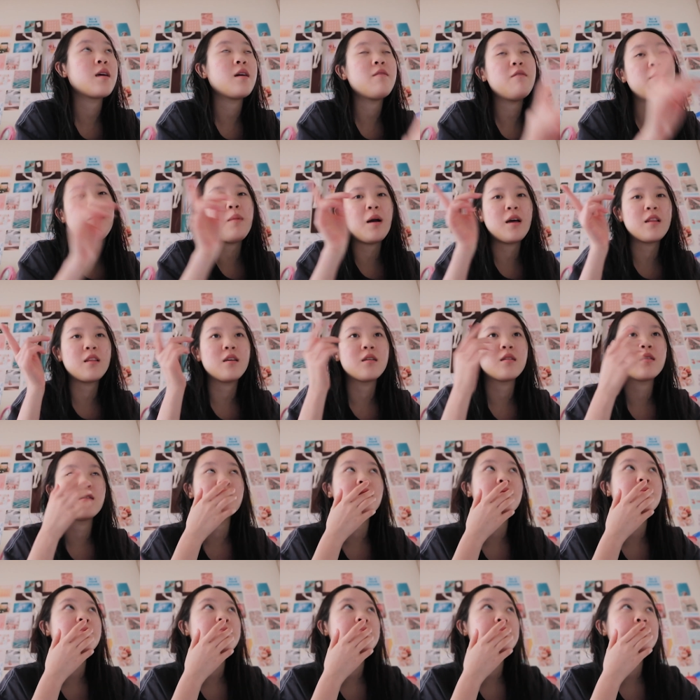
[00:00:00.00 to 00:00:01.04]
I have a math
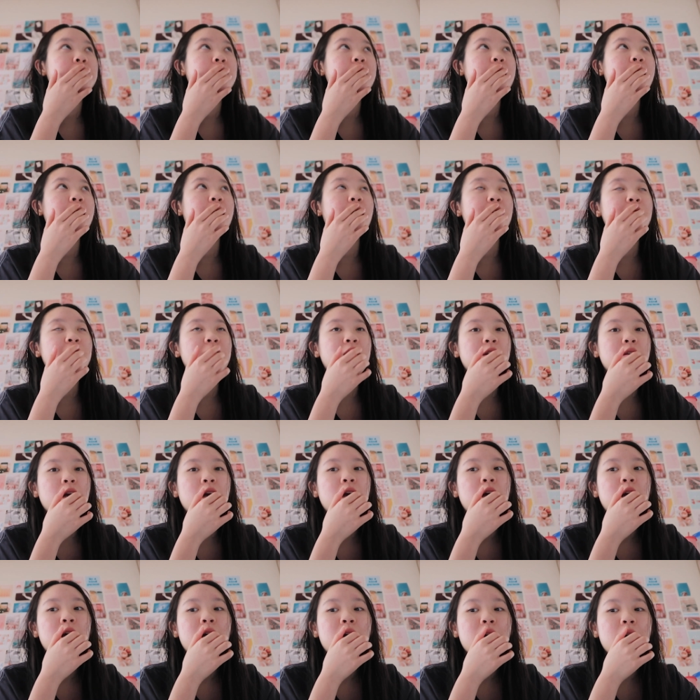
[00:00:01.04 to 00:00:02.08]
lesson in half an hour
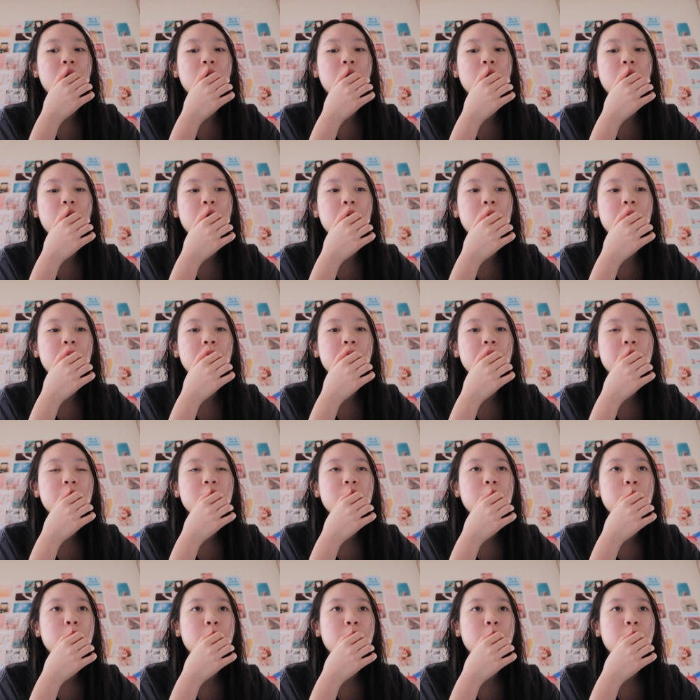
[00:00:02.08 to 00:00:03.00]
um,